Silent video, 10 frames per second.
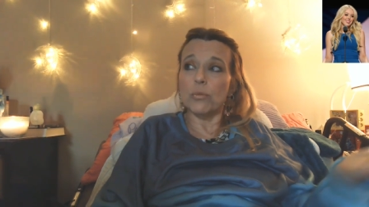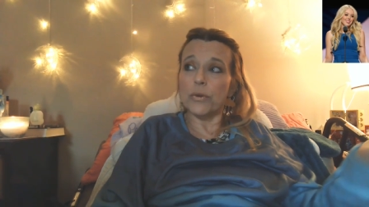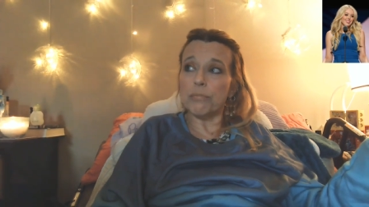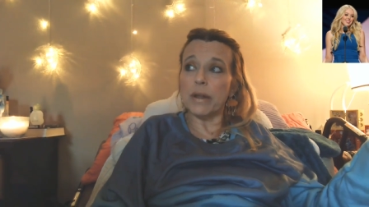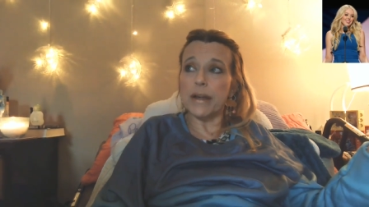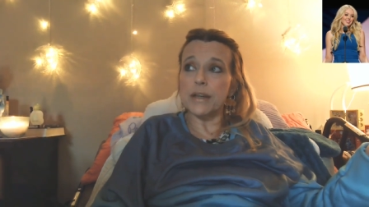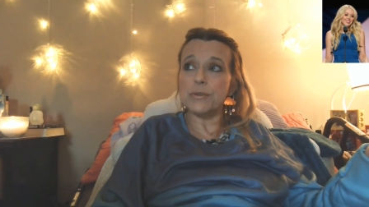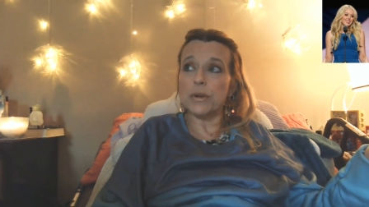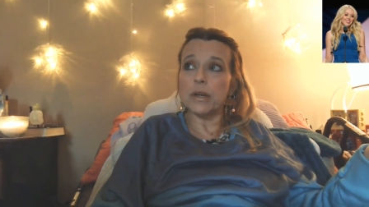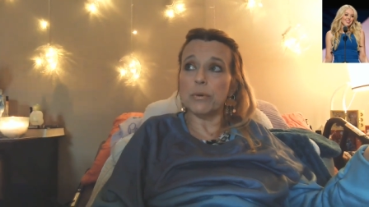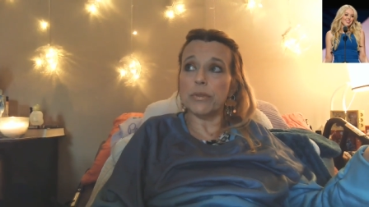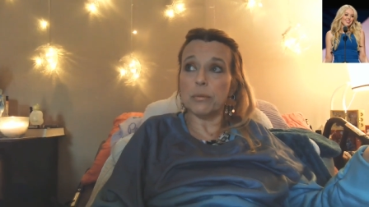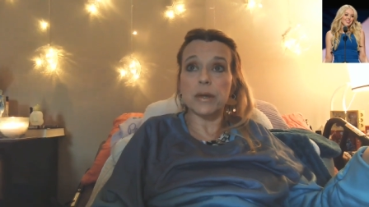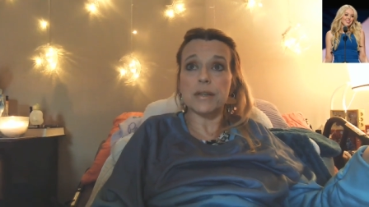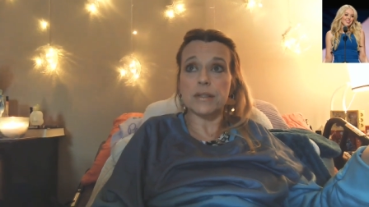with my last reading with
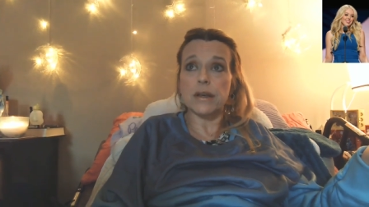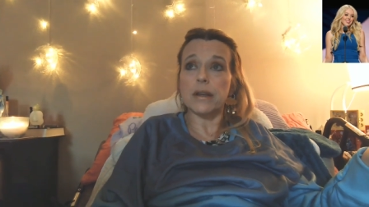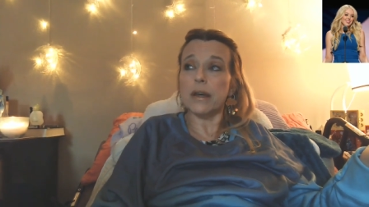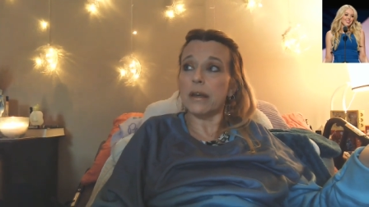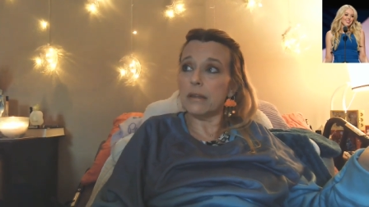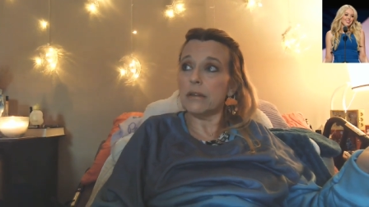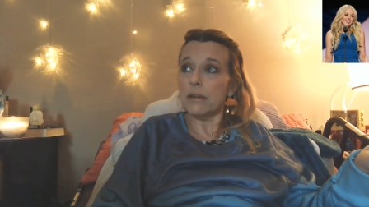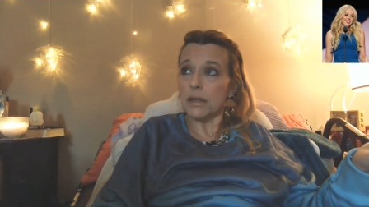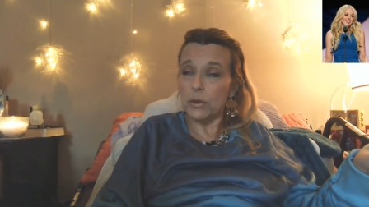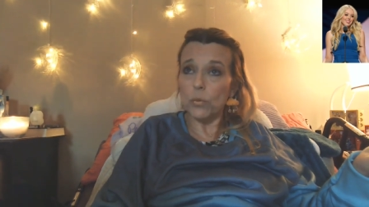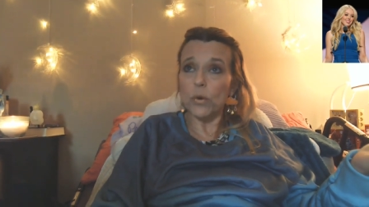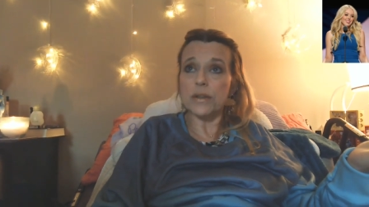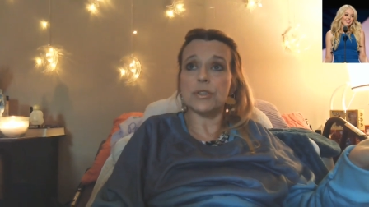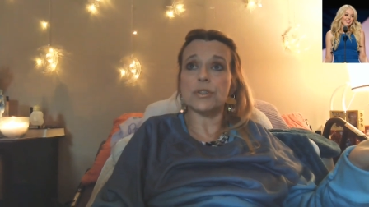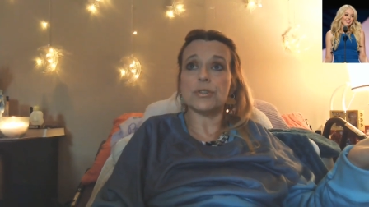him, I said he
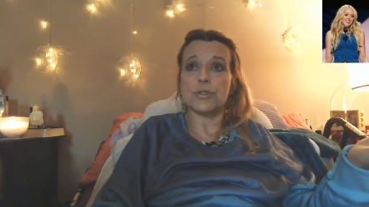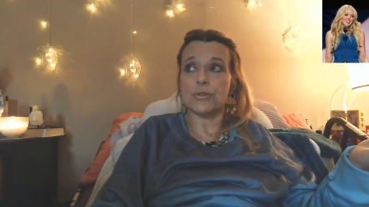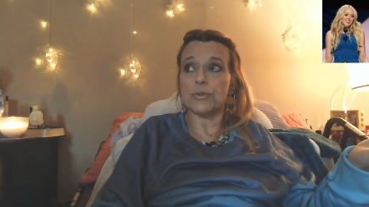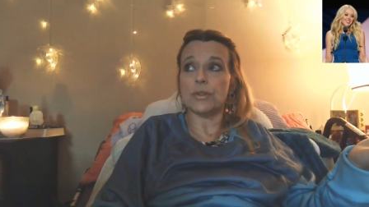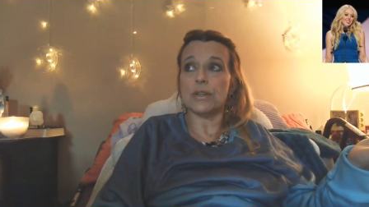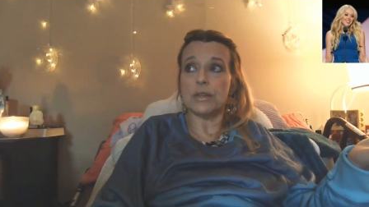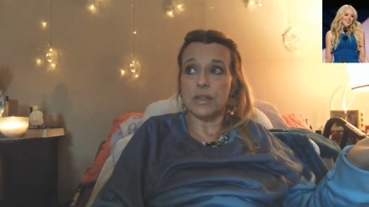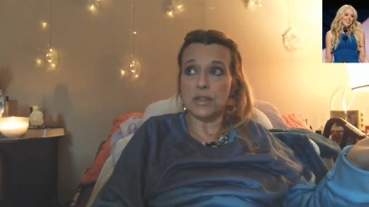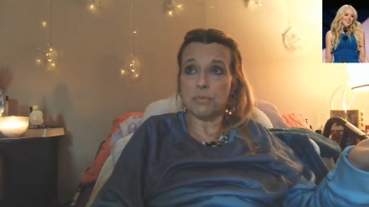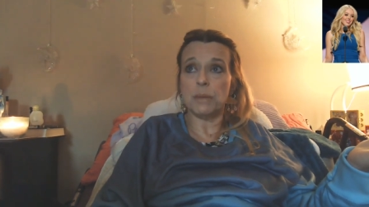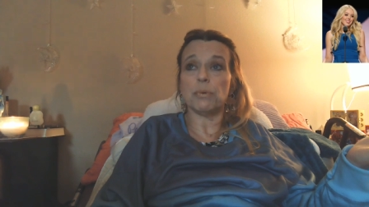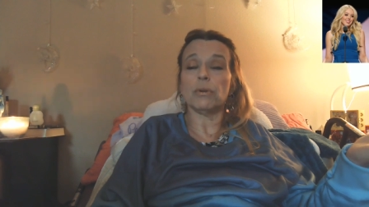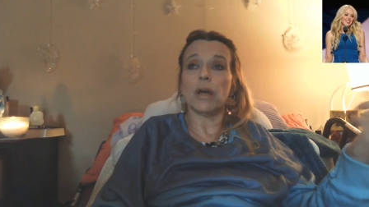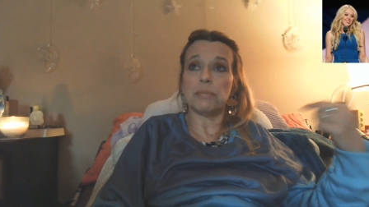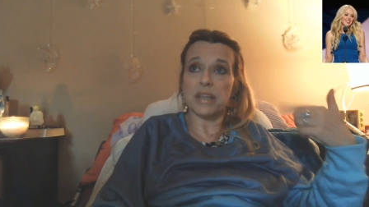wants to stir the, his
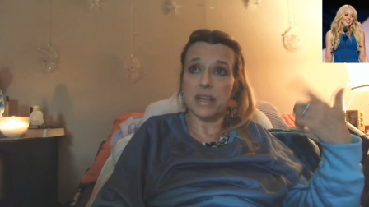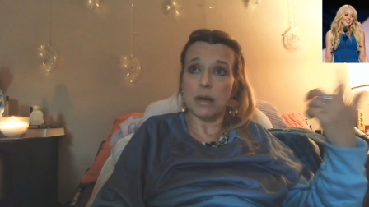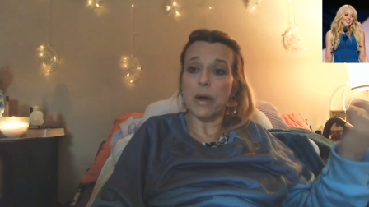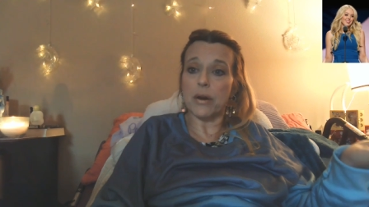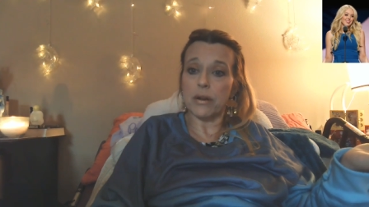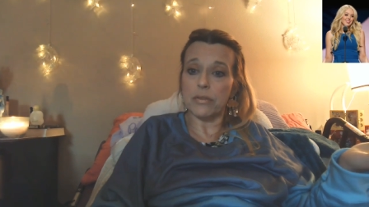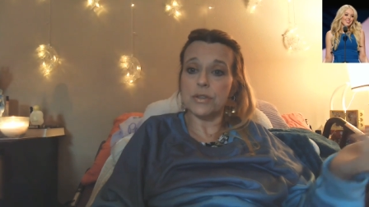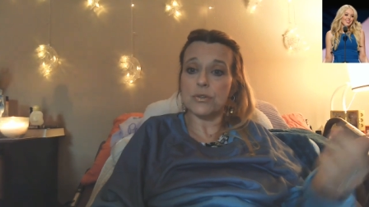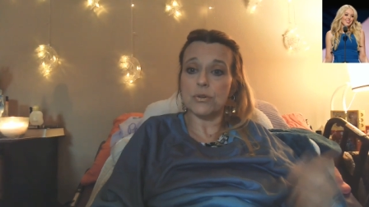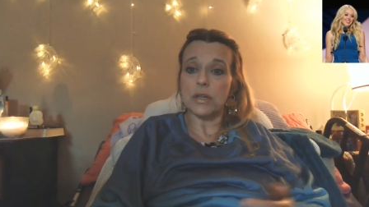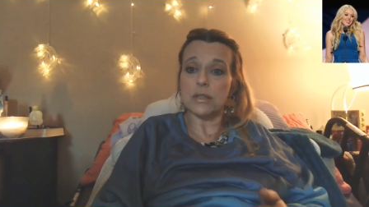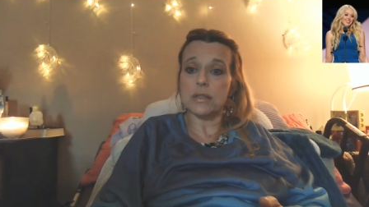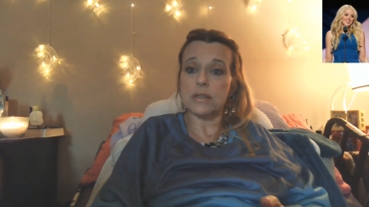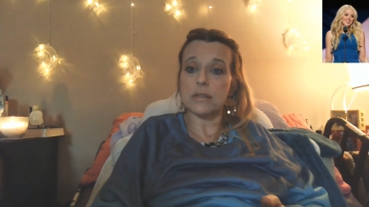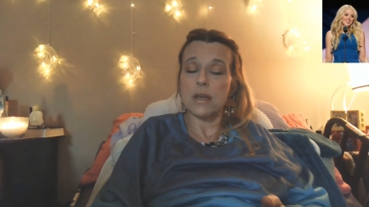people up to get them out in the
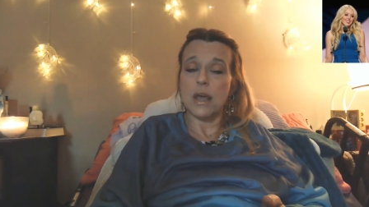streets.